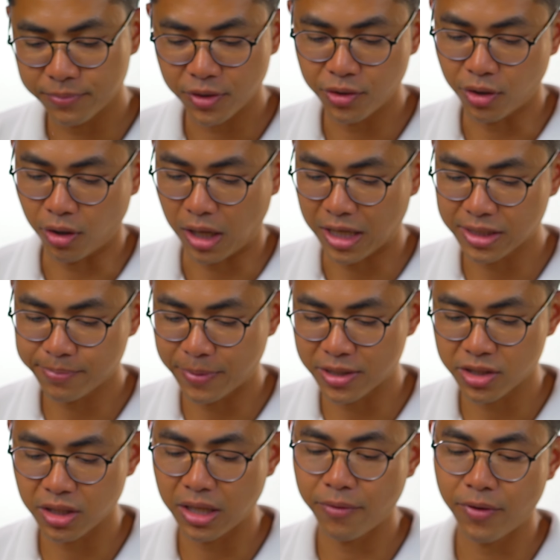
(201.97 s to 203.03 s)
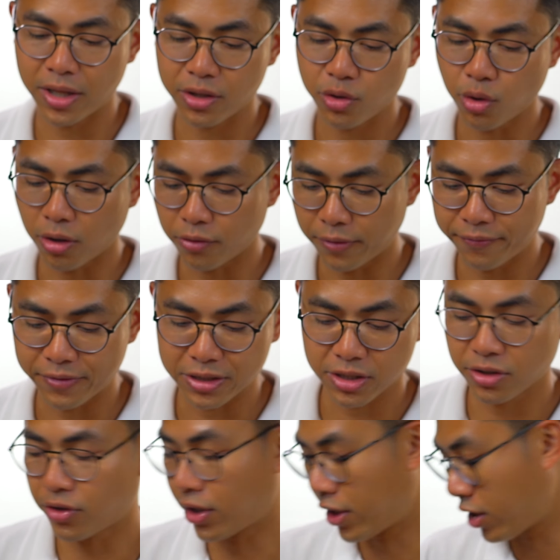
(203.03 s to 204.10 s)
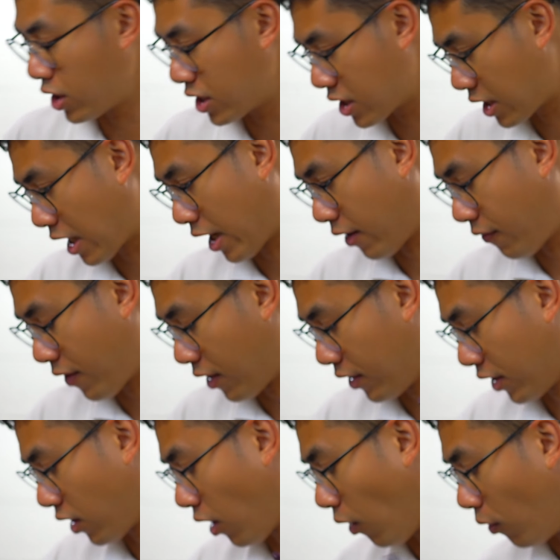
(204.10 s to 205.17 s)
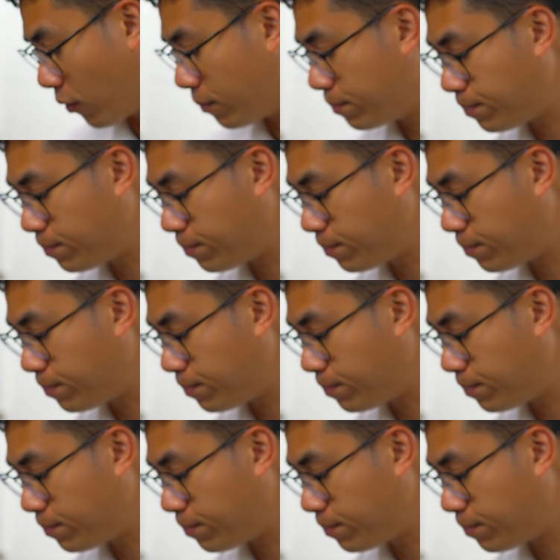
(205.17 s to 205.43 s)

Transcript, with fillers: you know, especially when your refrigerator is like very cold.